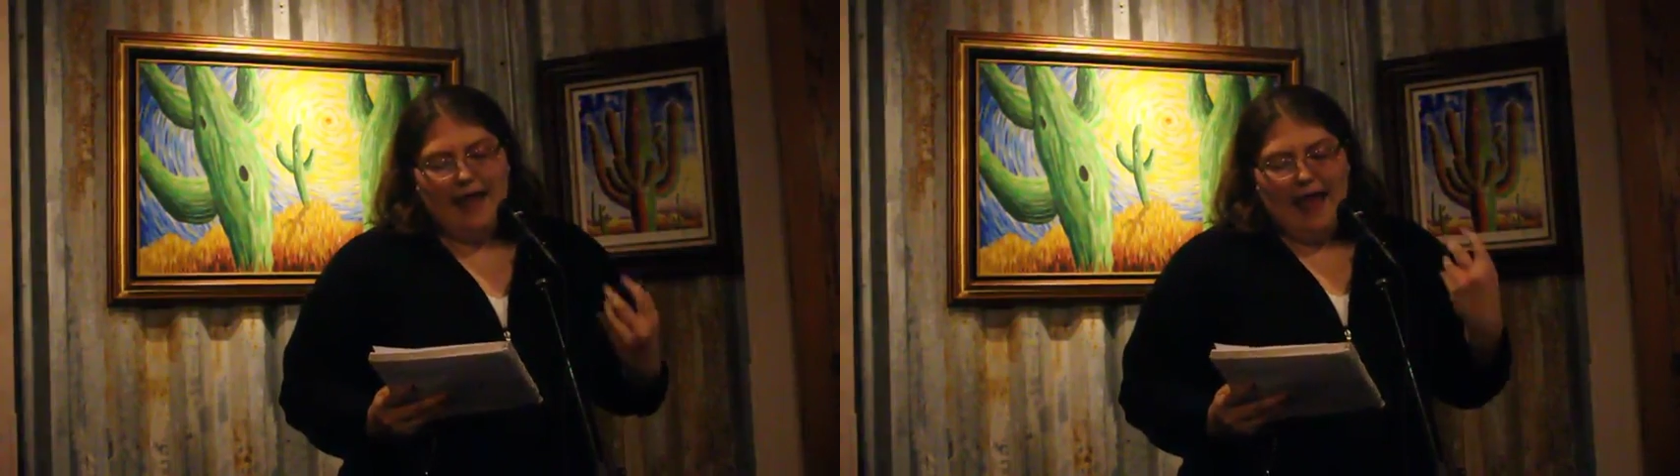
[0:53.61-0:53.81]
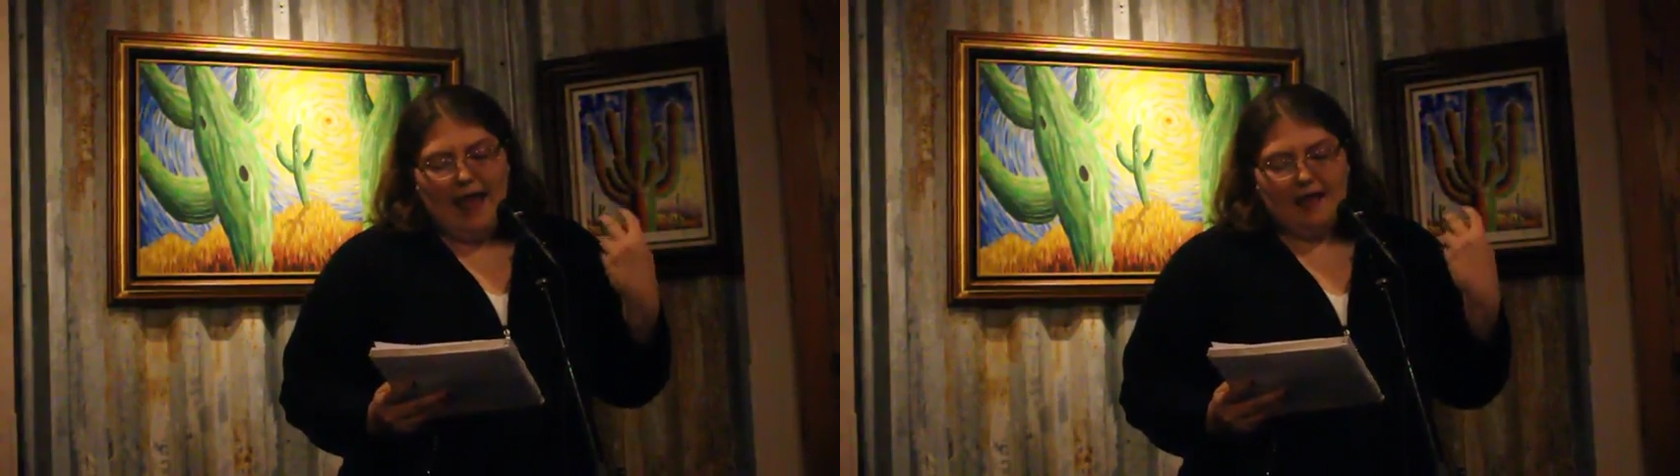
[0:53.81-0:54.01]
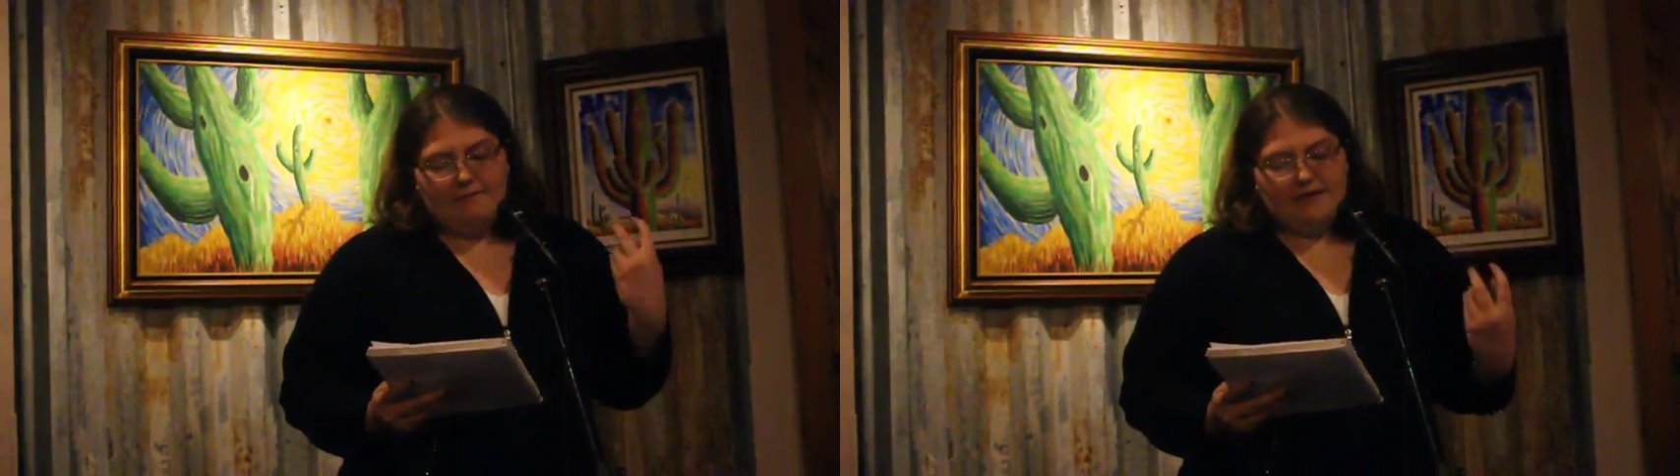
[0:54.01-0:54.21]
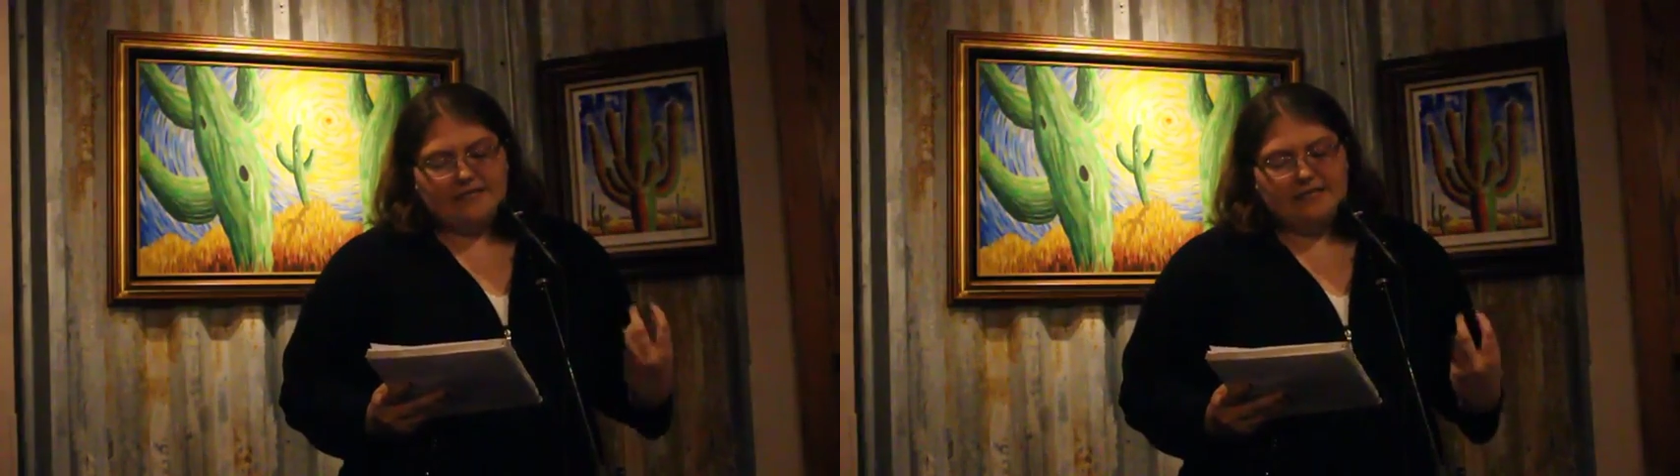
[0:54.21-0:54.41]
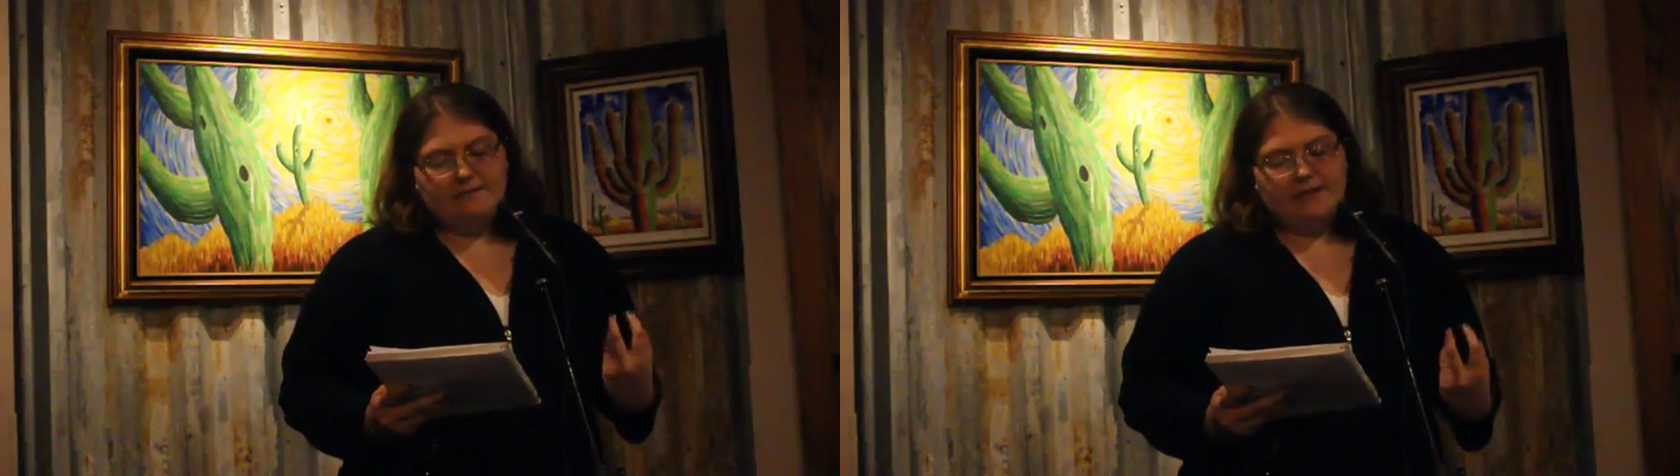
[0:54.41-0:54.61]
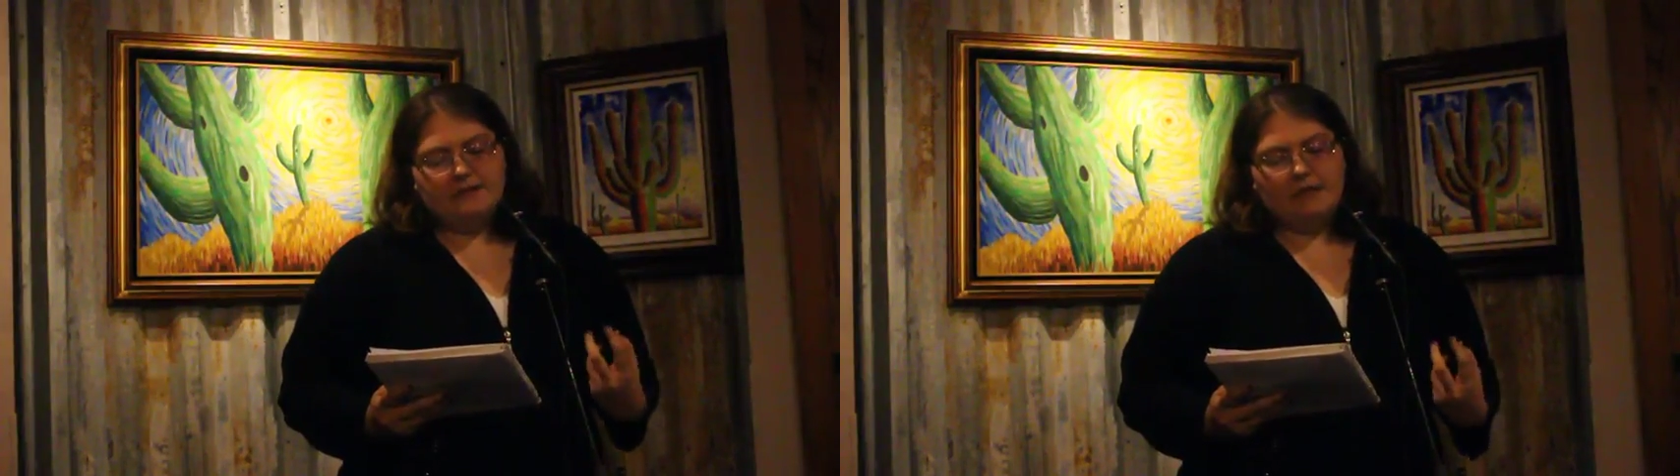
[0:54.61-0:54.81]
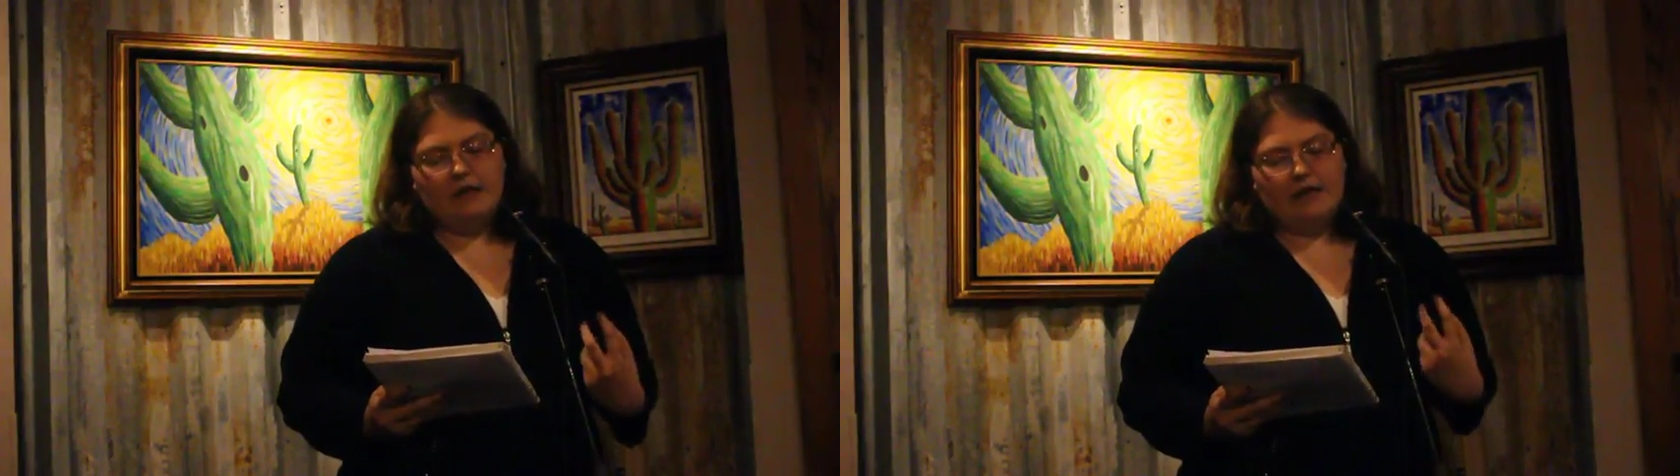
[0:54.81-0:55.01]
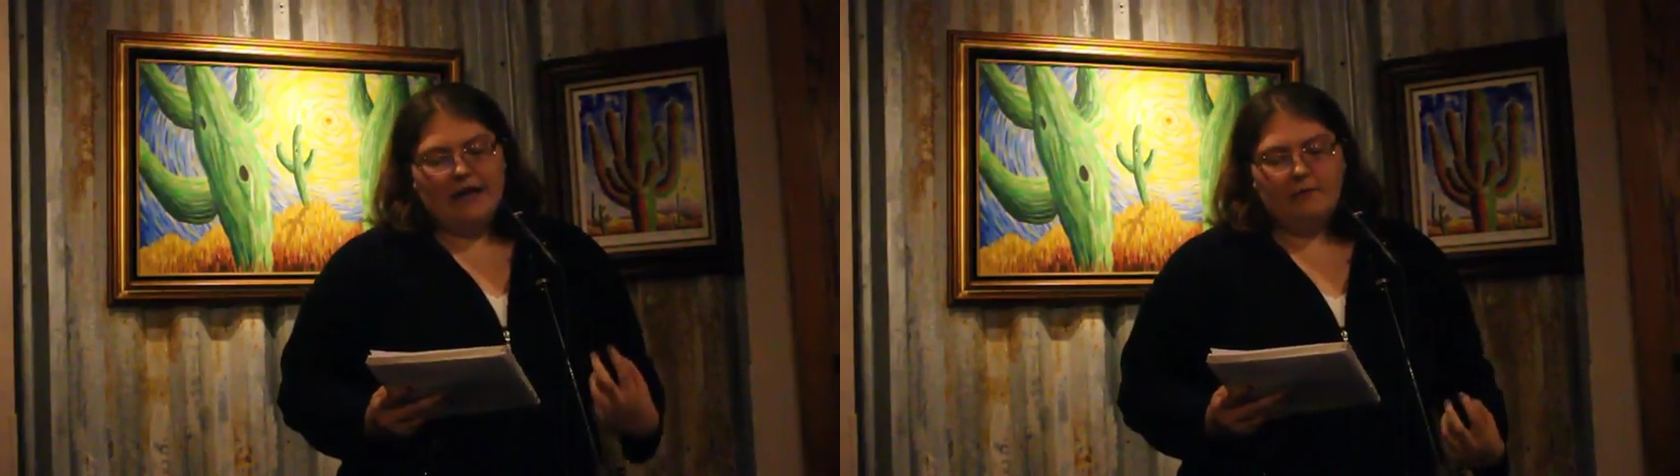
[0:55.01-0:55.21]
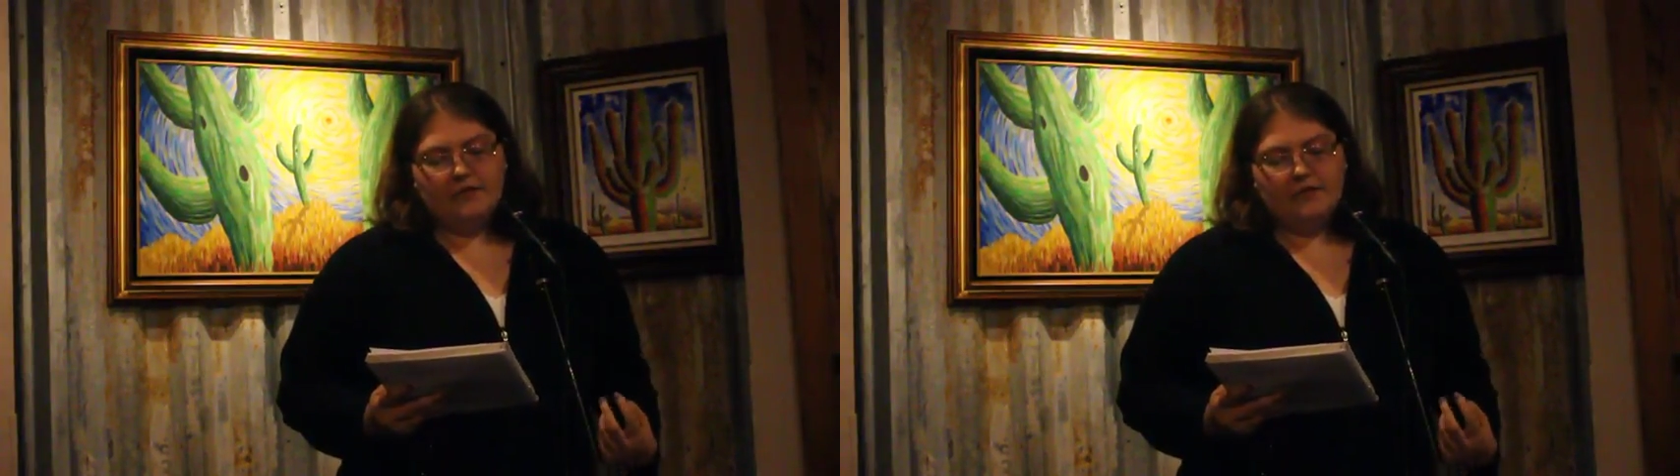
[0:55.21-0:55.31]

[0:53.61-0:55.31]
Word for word: and misty menthol light